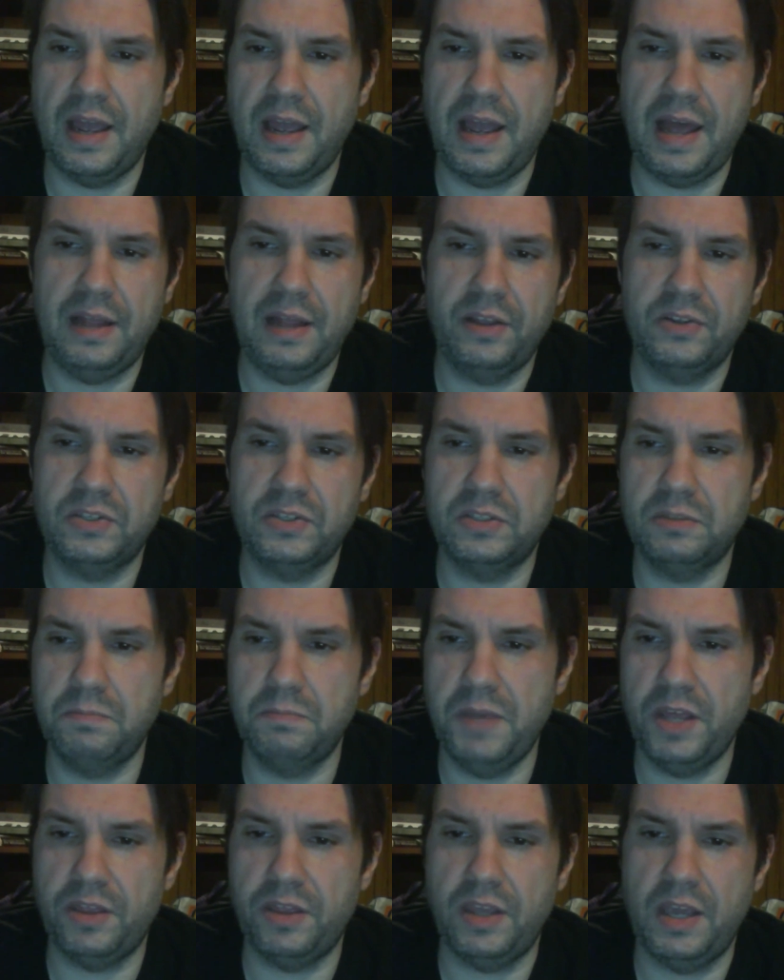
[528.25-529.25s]
Alex
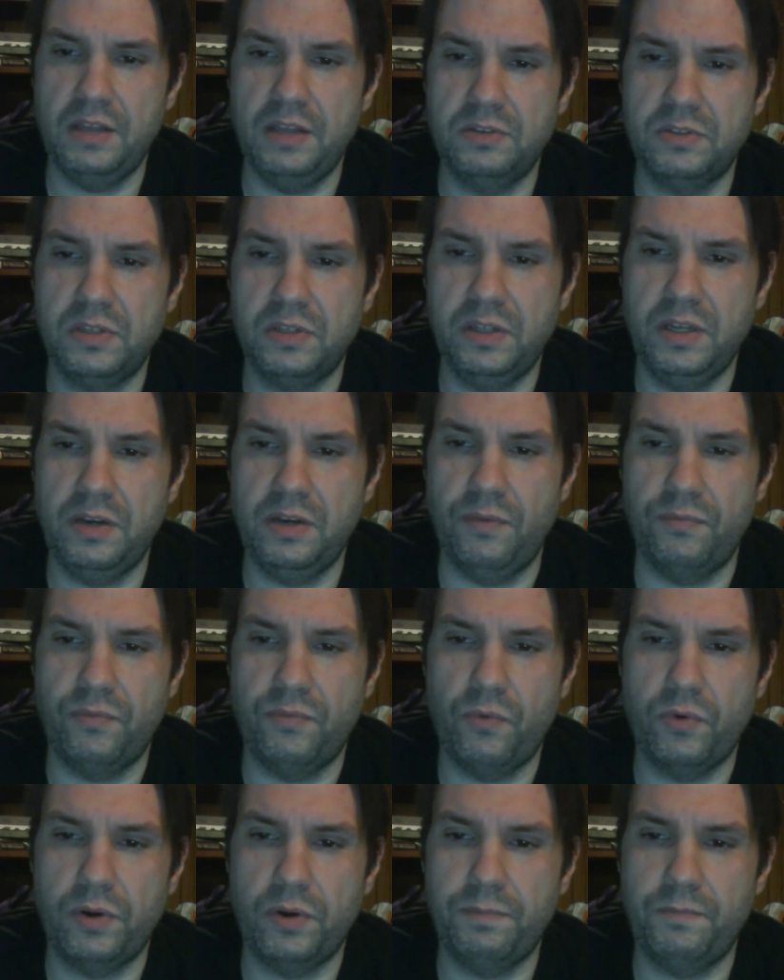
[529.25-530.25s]
Smith Insulin
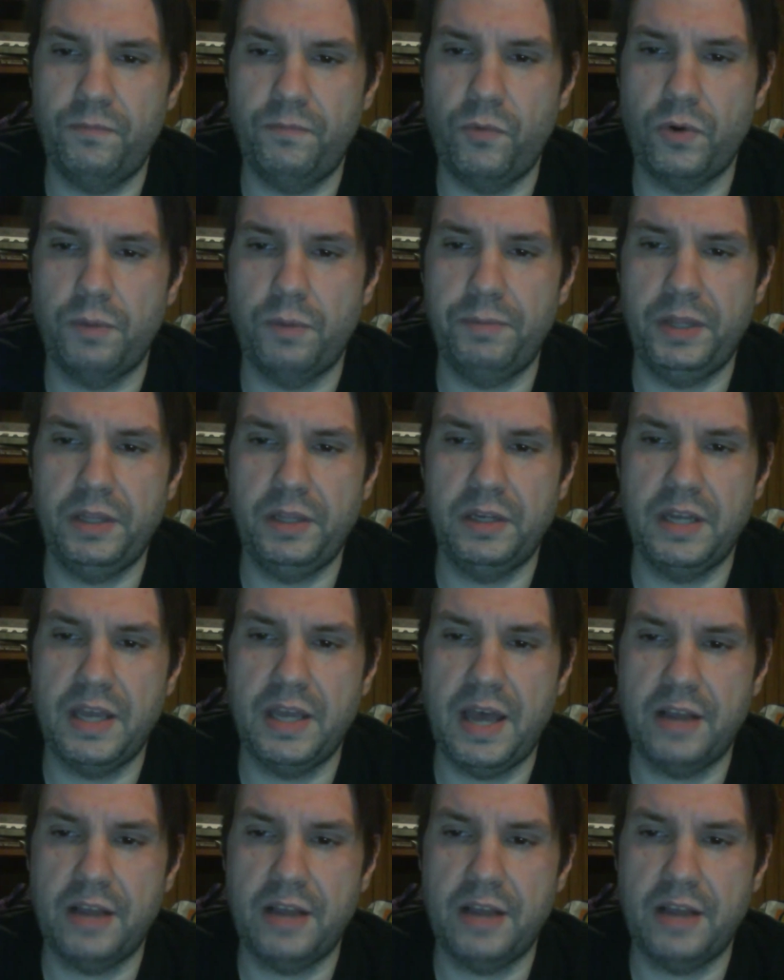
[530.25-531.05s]
Affordability